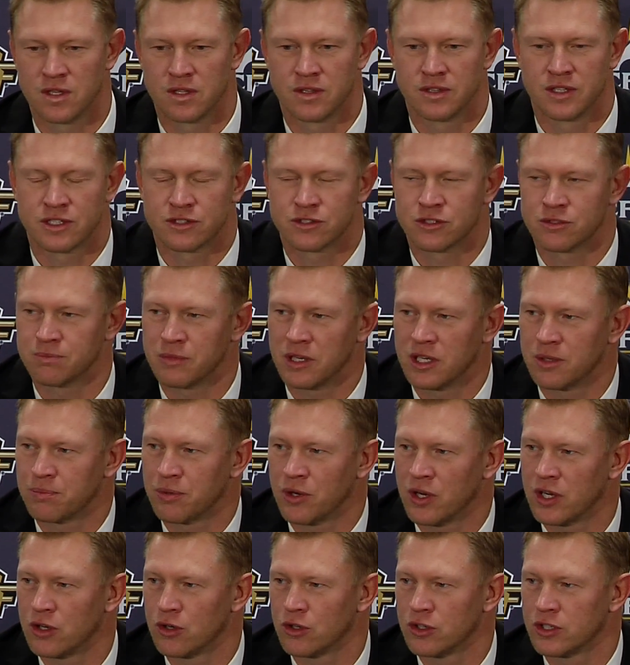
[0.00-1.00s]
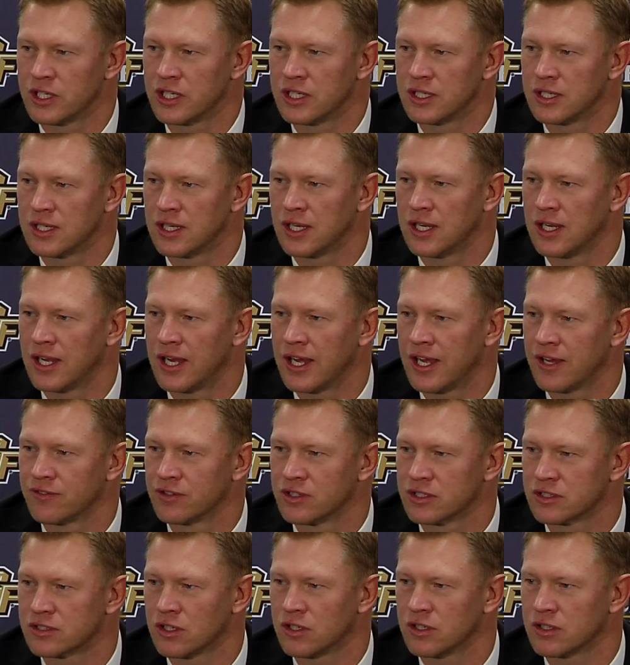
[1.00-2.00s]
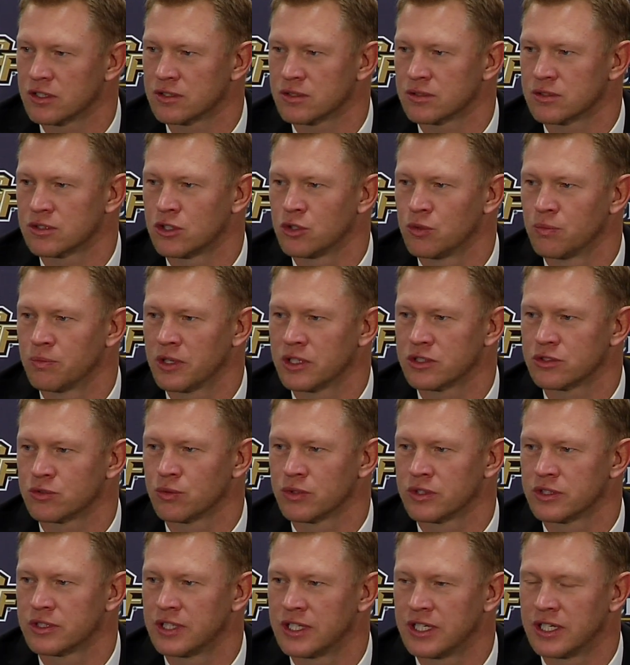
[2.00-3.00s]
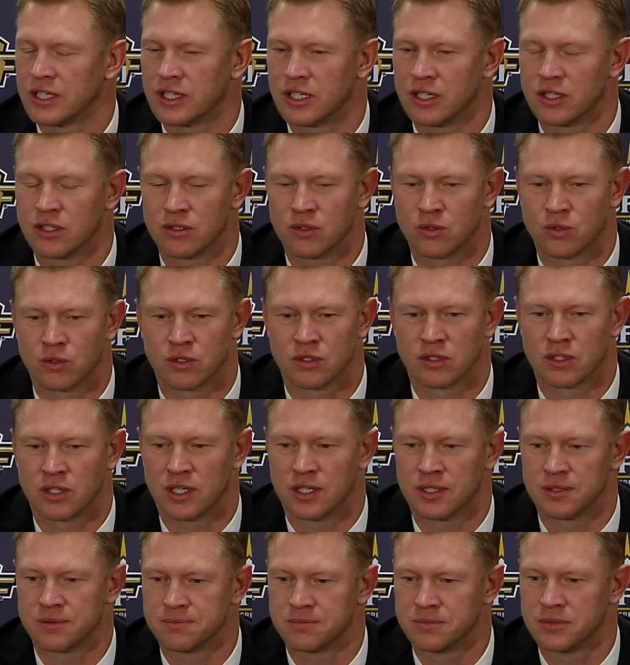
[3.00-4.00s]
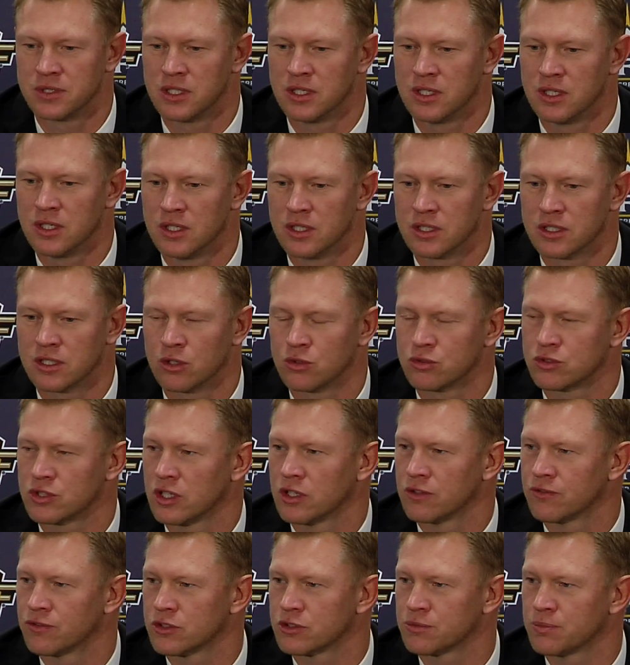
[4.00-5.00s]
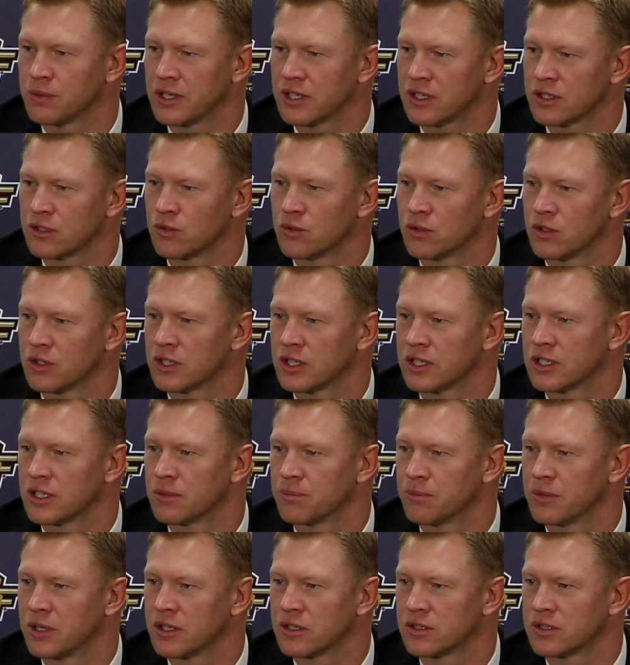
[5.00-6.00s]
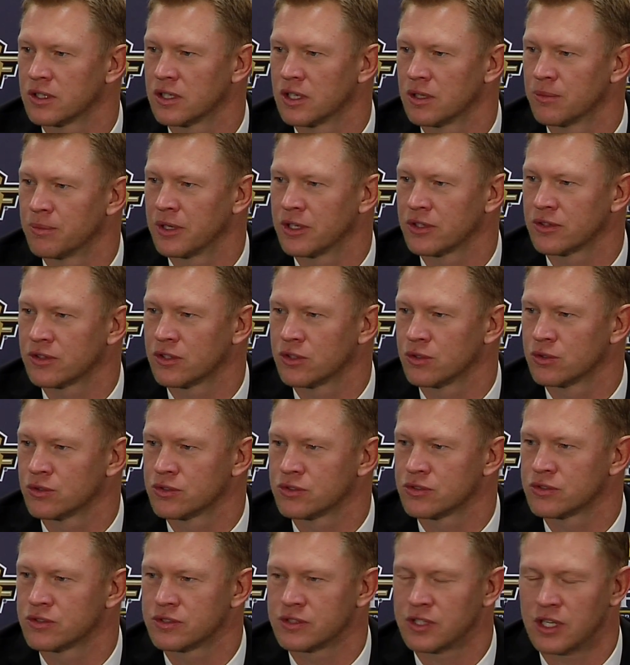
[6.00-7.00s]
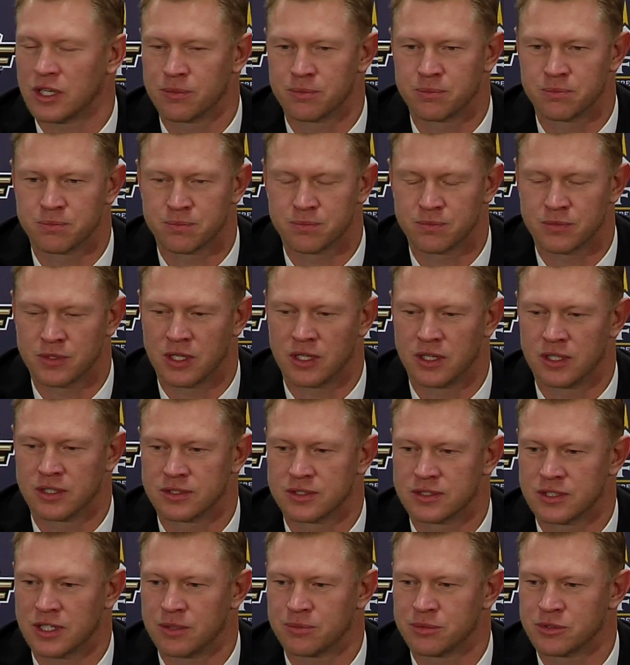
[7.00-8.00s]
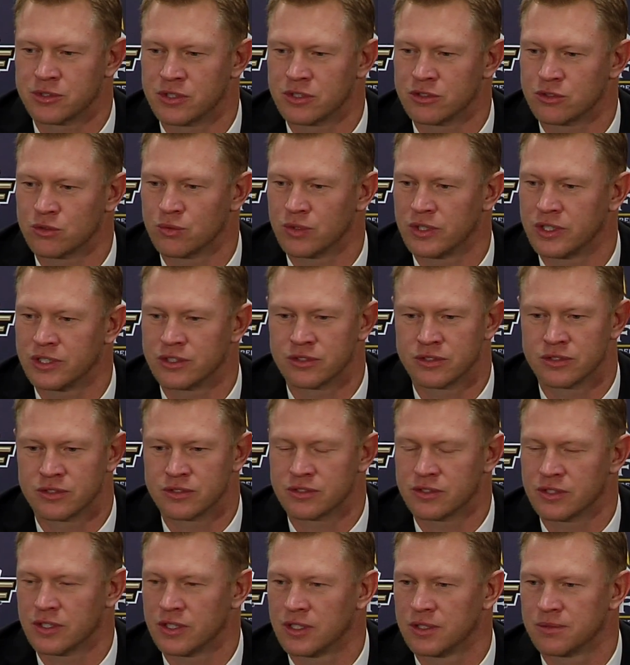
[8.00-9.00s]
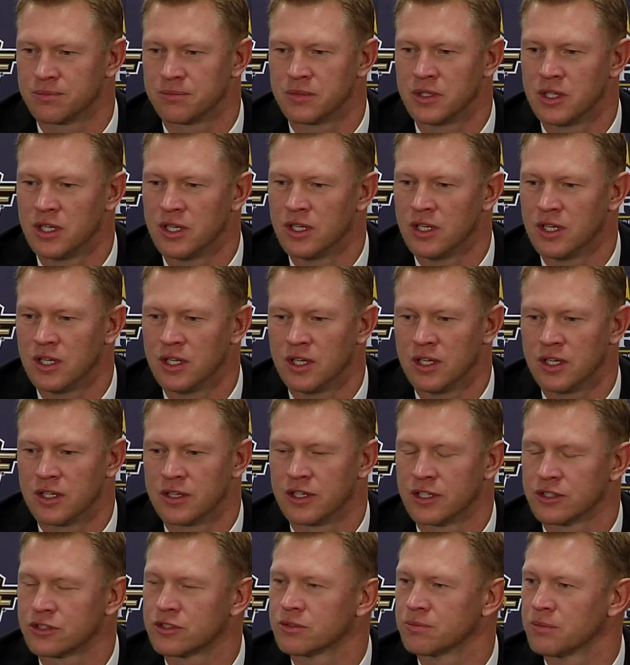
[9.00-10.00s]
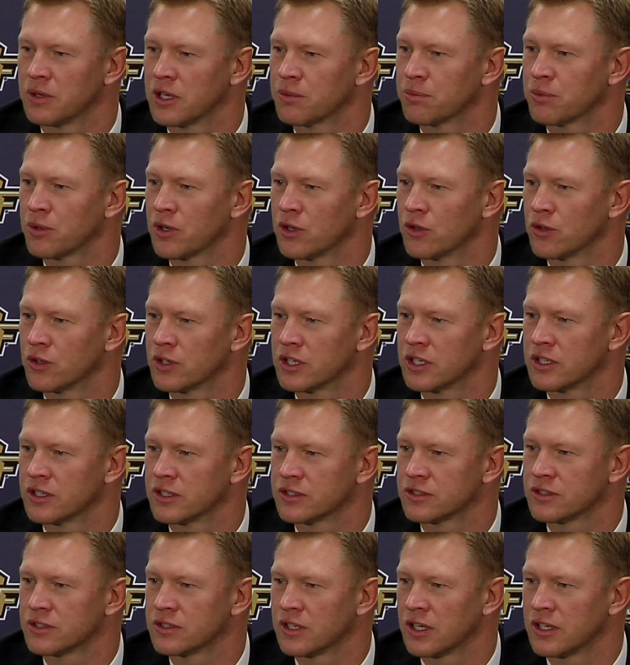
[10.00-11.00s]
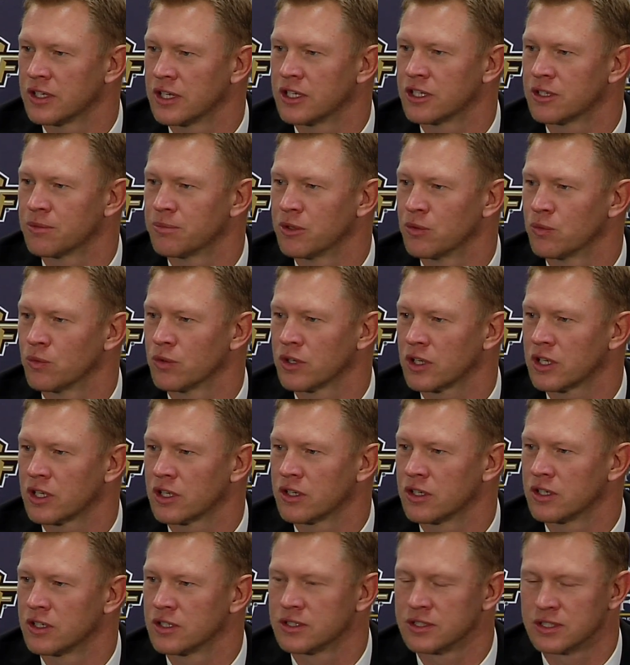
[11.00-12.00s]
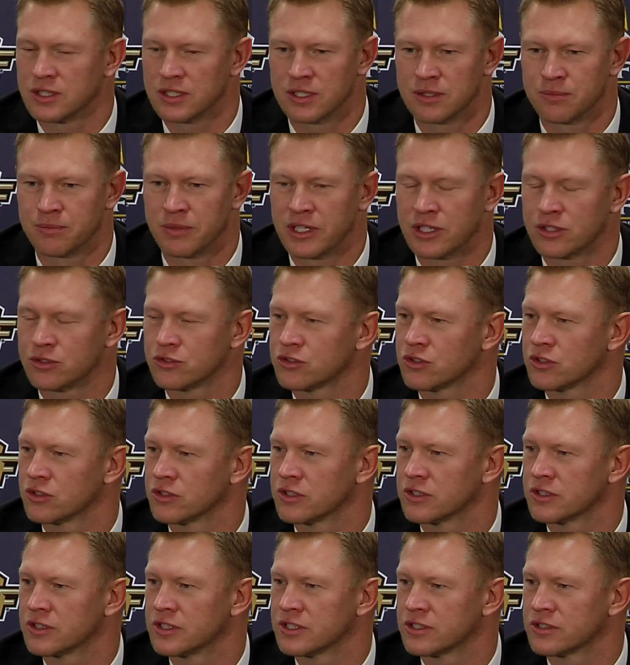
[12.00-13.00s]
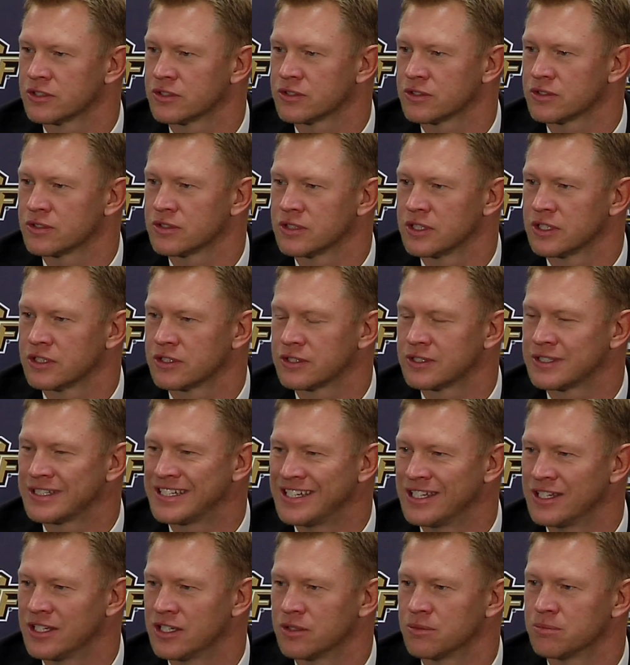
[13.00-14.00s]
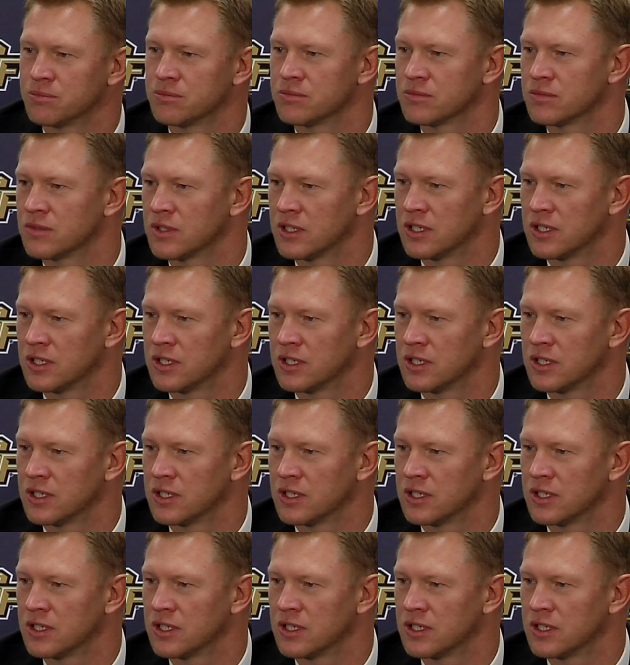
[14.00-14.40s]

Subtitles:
This is my priority. I haven't talked too much with Danny or Coach Helfrich back at Oregon about those types of situations. This is my priority. I need to be working on making sure that this team